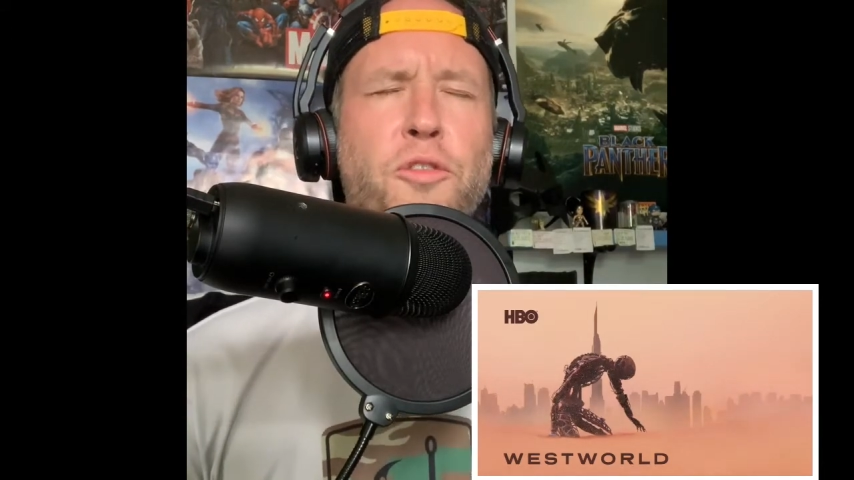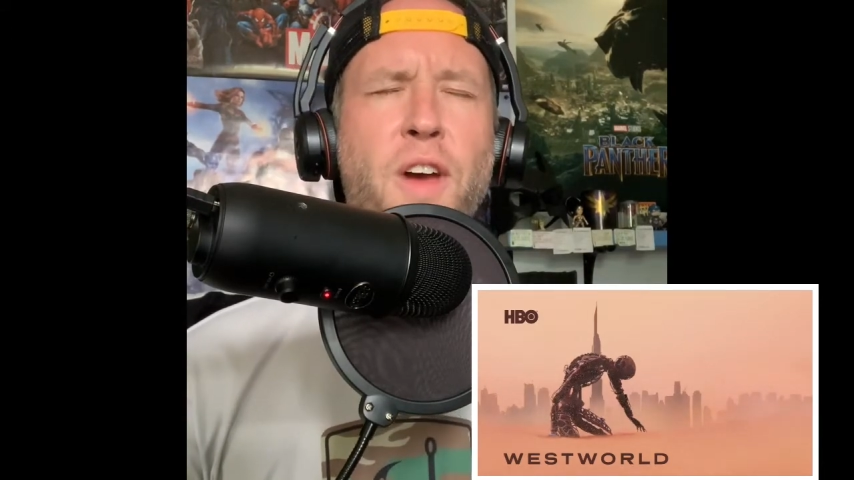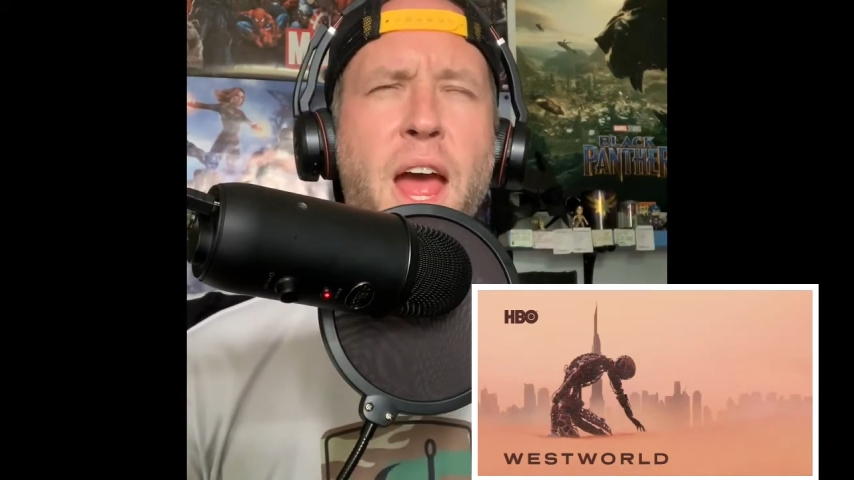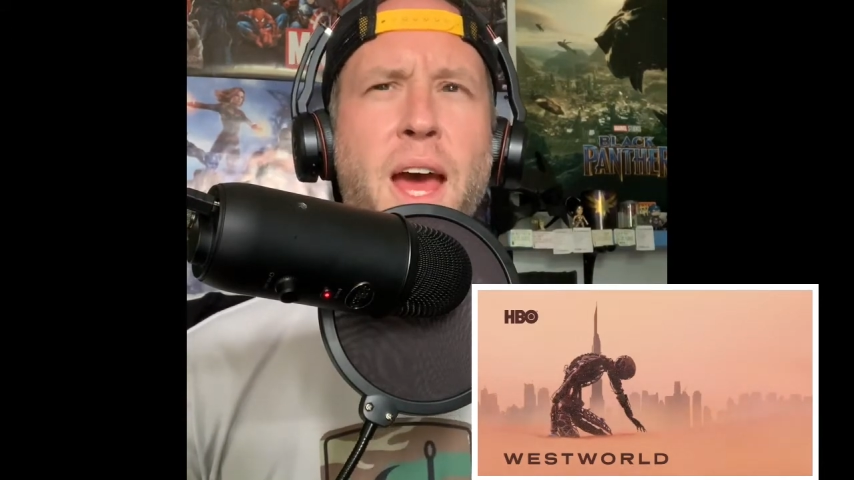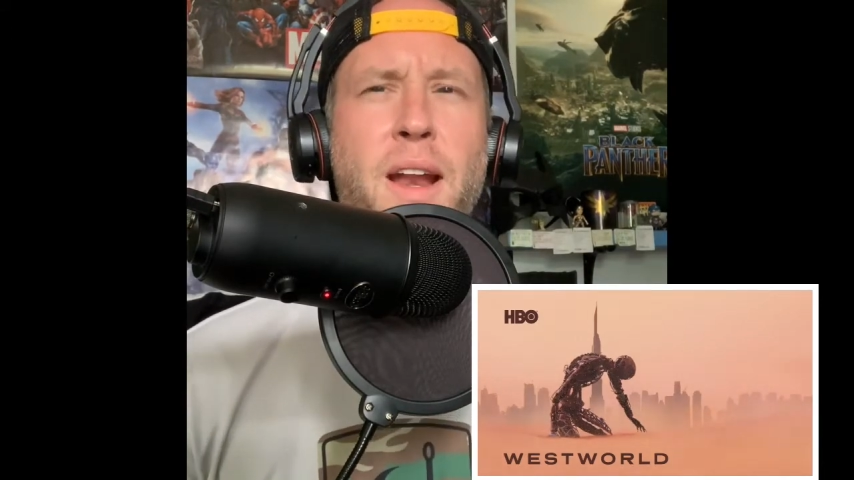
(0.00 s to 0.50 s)

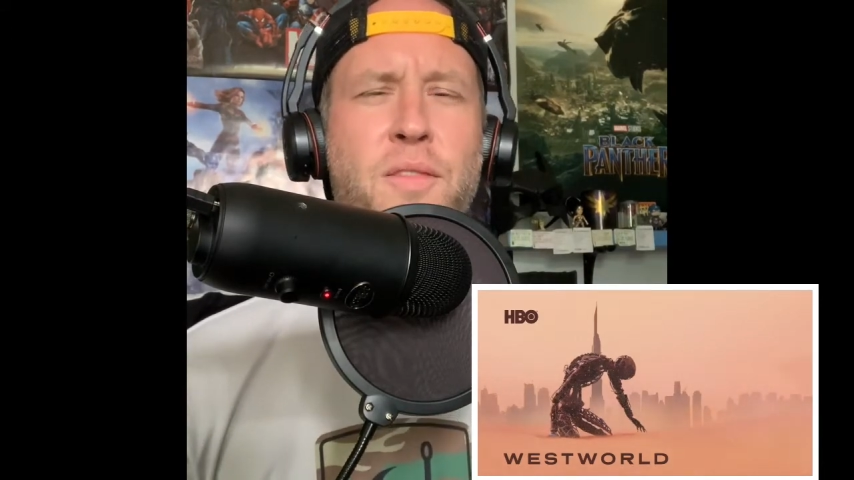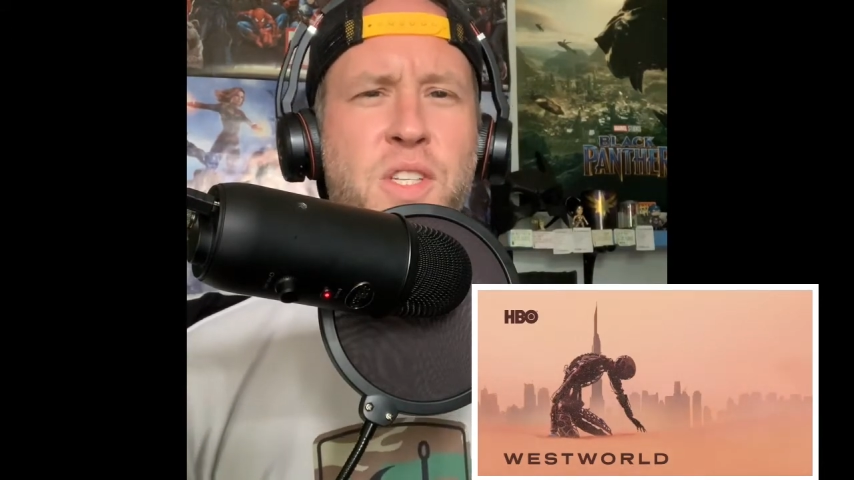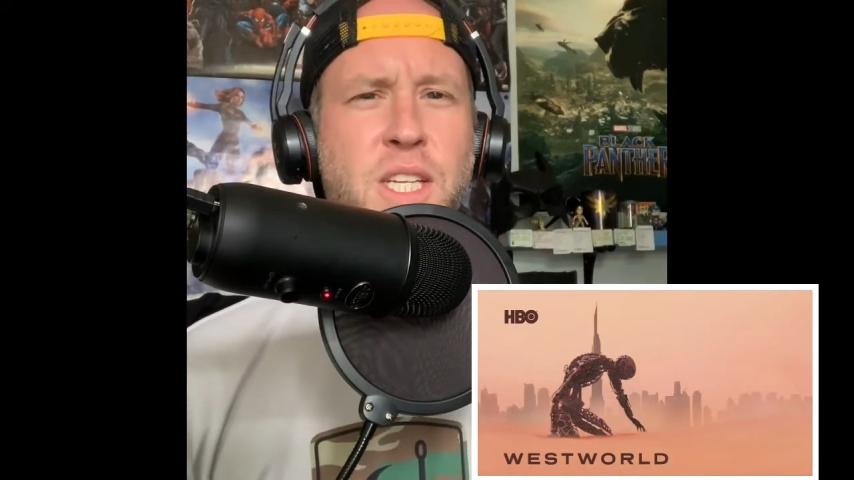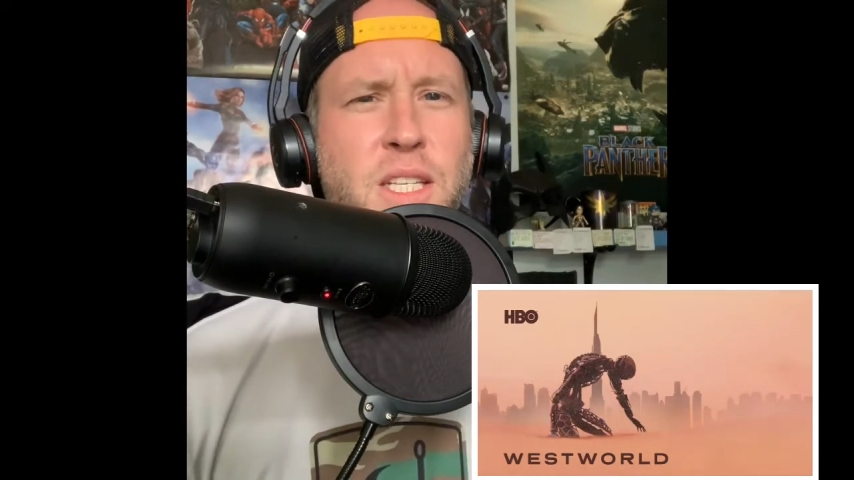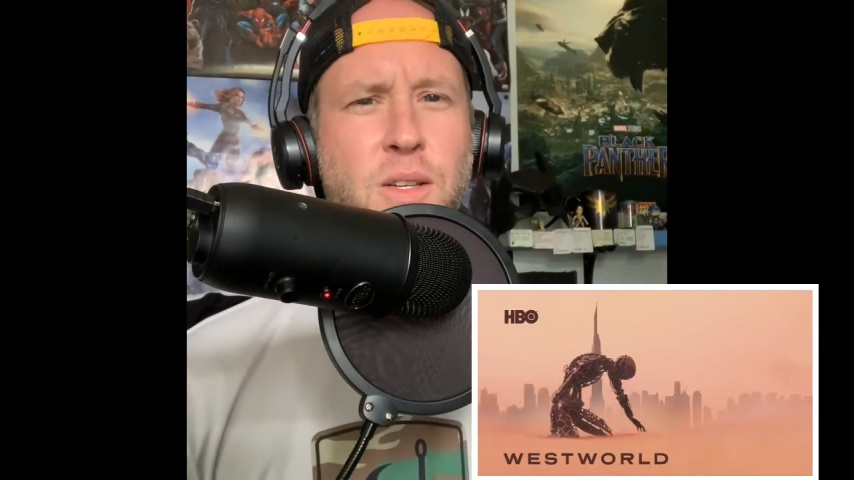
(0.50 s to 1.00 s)
fan of
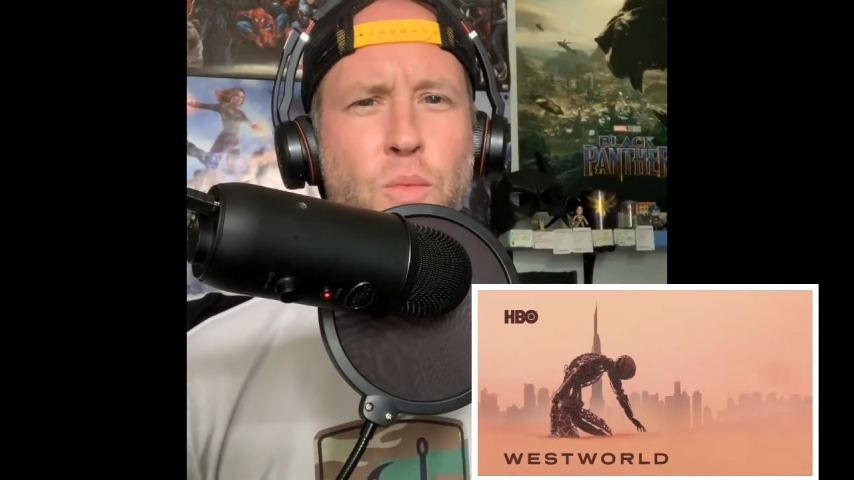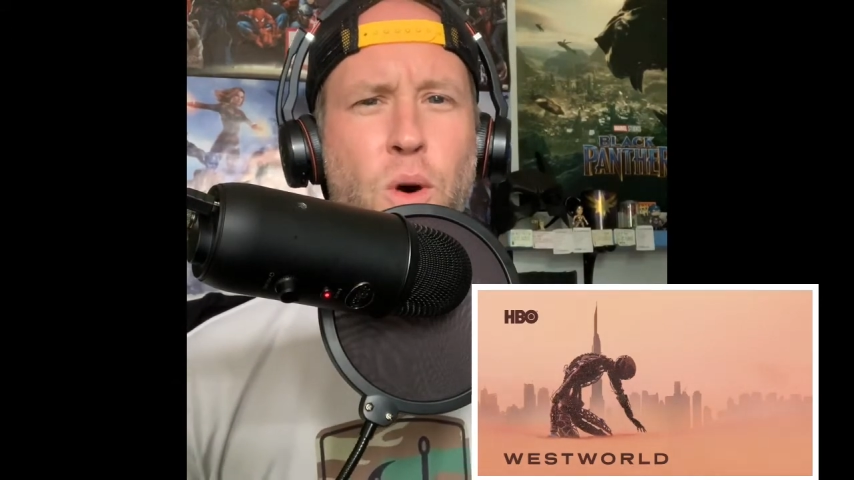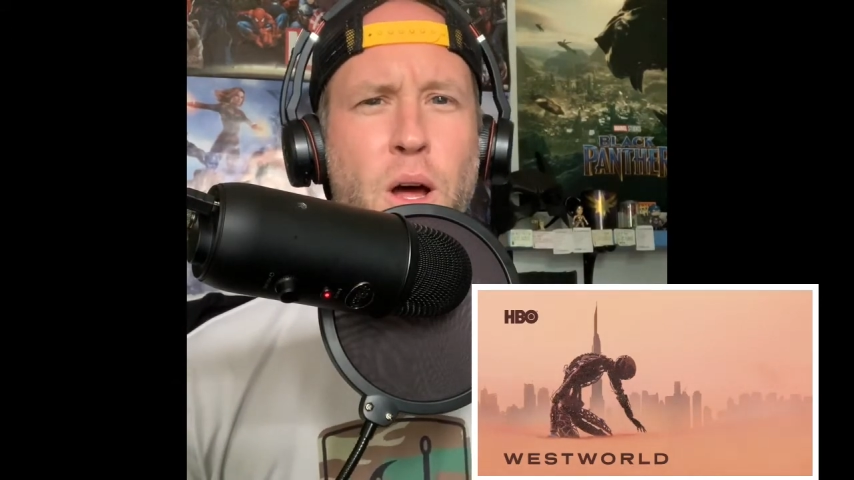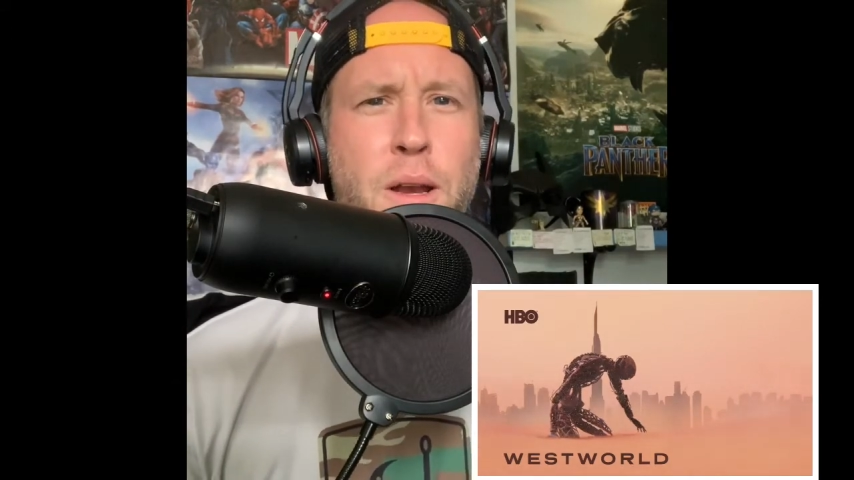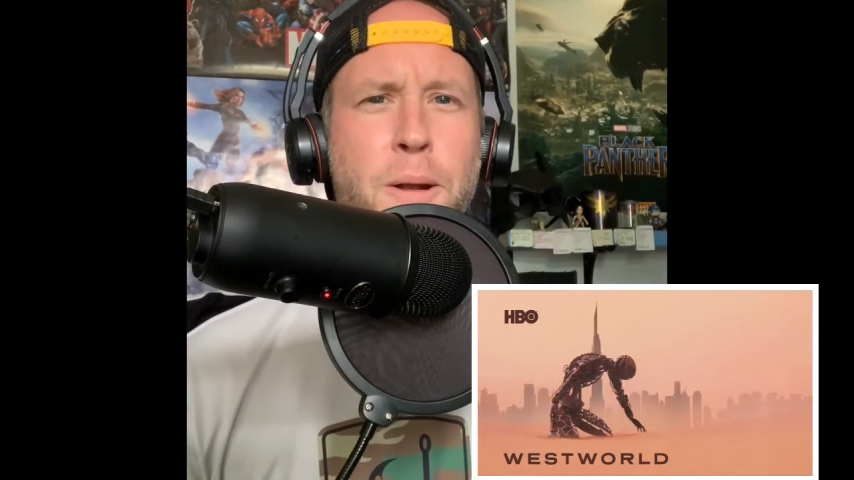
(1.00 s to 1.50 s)
season
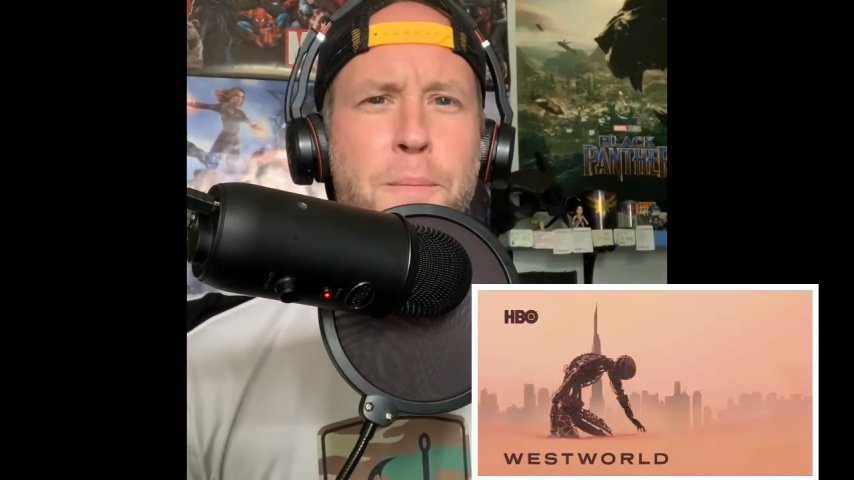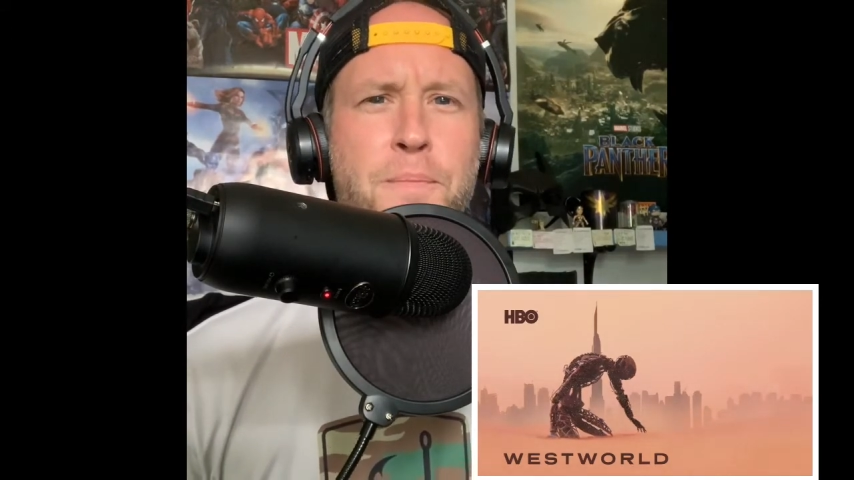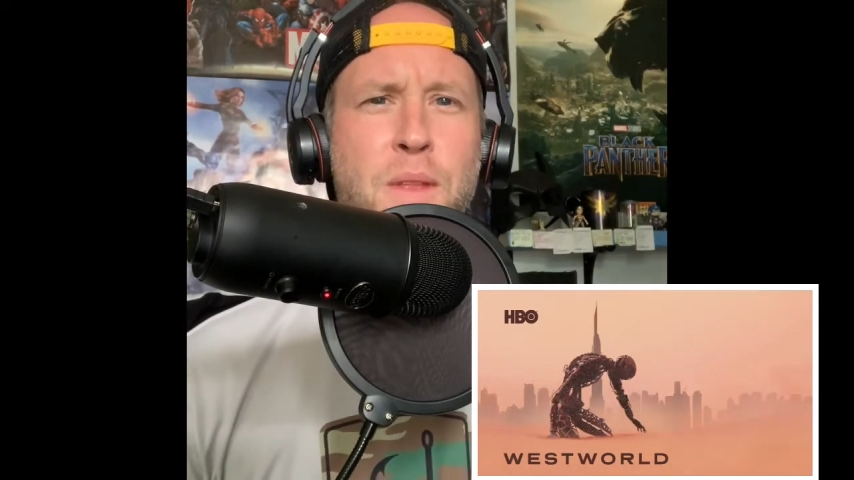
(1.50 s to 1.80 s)
one